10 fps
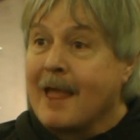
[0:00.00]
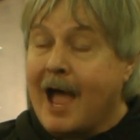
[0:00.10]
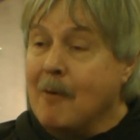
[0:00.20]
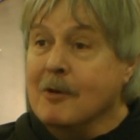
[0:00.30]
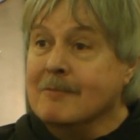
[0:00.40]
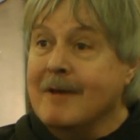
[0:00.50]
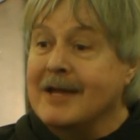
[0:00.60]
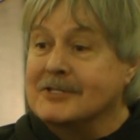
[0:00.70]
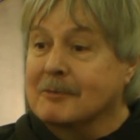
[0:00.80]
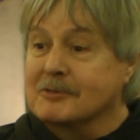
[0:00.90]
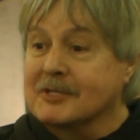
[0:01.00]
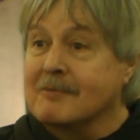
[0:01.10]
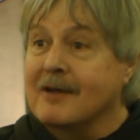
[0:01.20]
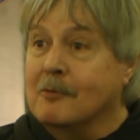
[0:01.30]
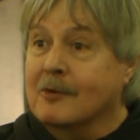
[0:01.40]
I wouldn't match up with
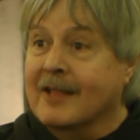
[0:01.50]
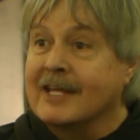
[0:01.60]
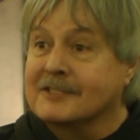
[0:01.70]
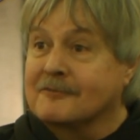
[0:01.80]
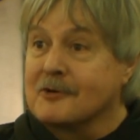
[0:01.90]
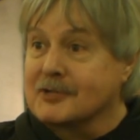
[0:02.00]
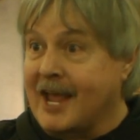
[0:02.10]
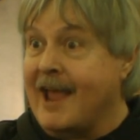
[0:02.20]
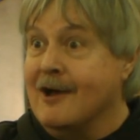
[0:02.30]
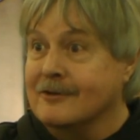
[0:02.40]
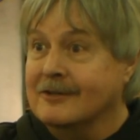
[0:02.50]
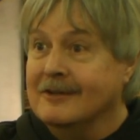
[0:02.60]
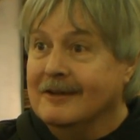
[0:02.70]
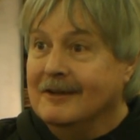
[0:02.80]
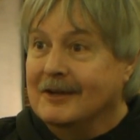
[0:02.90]
somebody who gets first count.
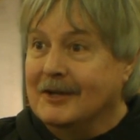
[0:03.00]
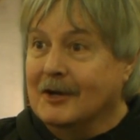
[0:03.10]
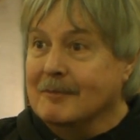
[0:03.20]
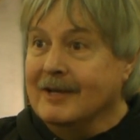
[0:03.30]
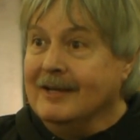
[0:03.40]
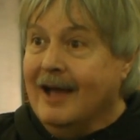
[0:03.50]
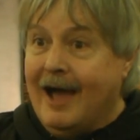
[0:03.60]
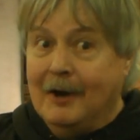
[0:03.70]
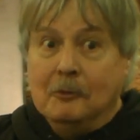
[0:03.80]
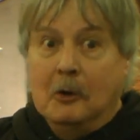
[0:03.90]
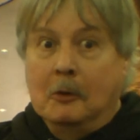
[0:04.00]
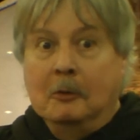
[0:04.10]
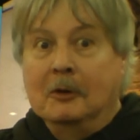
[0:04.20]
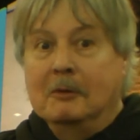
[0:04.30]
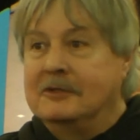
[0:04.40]
You know what I mean? I don't know
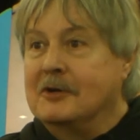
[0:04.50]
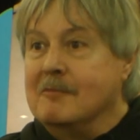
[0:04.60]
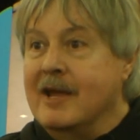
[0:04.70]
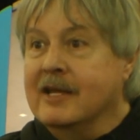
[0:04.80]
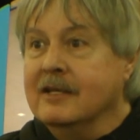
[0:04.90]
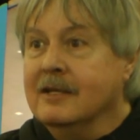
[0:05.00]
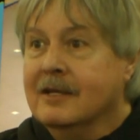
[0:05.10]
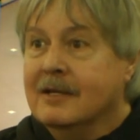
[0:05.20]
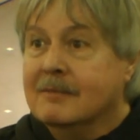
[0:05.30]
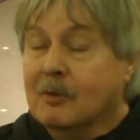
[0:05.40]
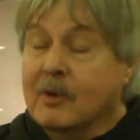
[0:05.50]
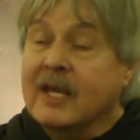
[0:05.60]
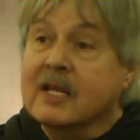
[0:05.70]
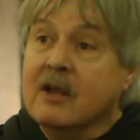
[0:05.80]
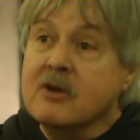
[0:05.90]
really what they're making, but we
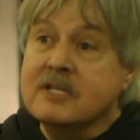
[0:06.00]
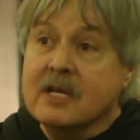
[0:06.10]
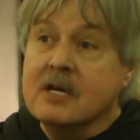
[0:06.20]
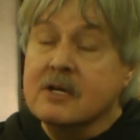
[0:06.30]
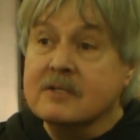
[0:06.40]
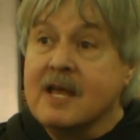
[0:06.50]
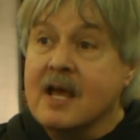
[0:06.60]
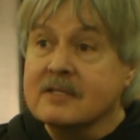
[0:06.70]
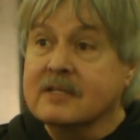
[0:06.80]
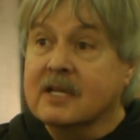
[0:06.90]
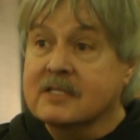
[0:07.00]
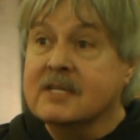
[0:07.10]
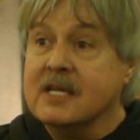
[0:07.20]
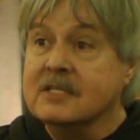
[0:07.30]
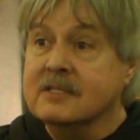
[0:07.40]
got to guarantee 100,000 in
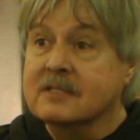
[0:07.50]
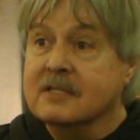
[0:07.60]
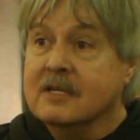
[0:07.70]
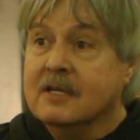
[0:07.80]
concessions.